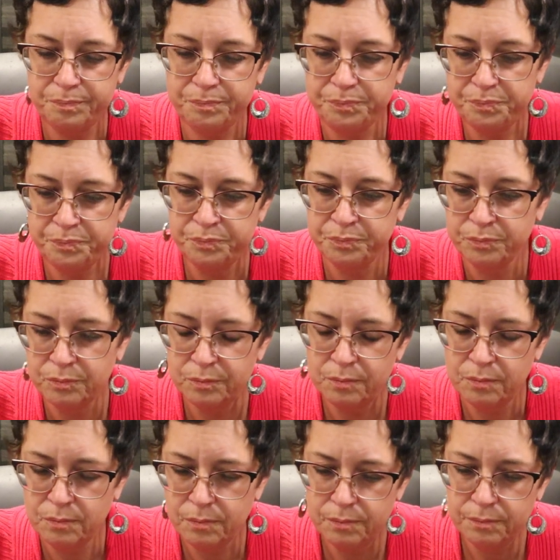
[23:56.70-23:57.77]

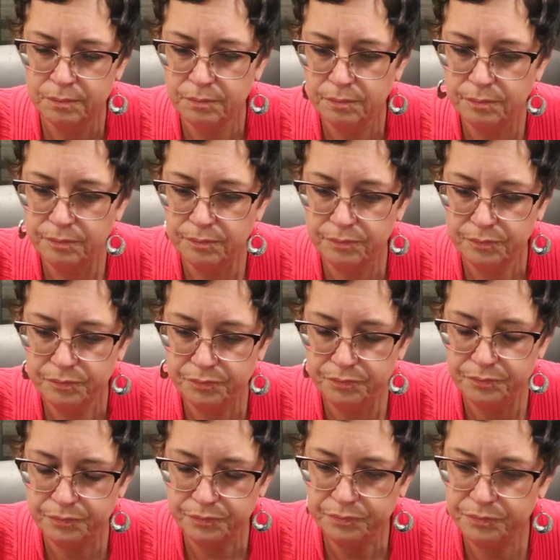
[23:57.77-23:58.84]

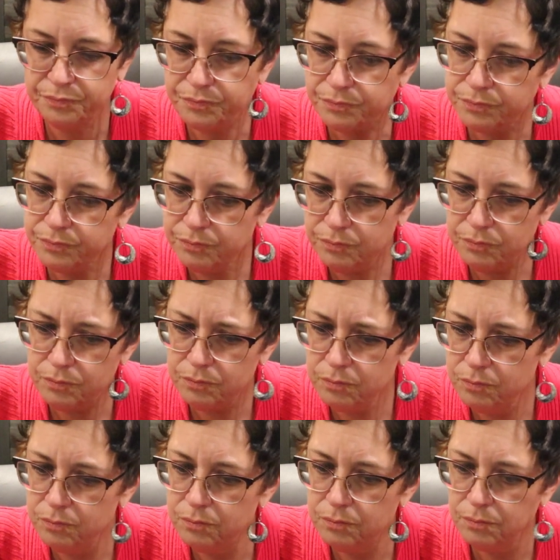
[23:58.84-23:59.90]

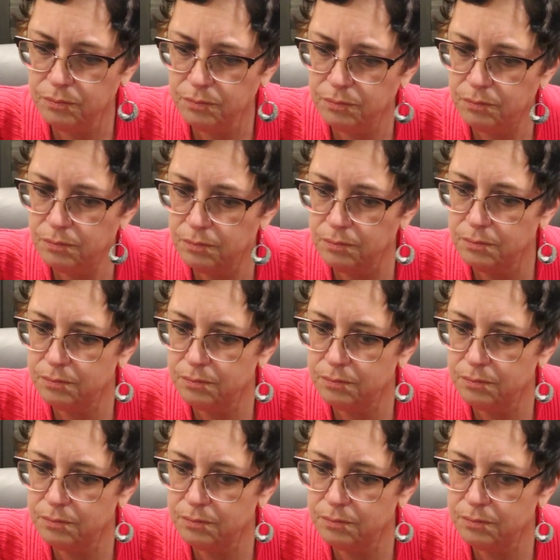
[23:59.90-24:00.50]
(silence)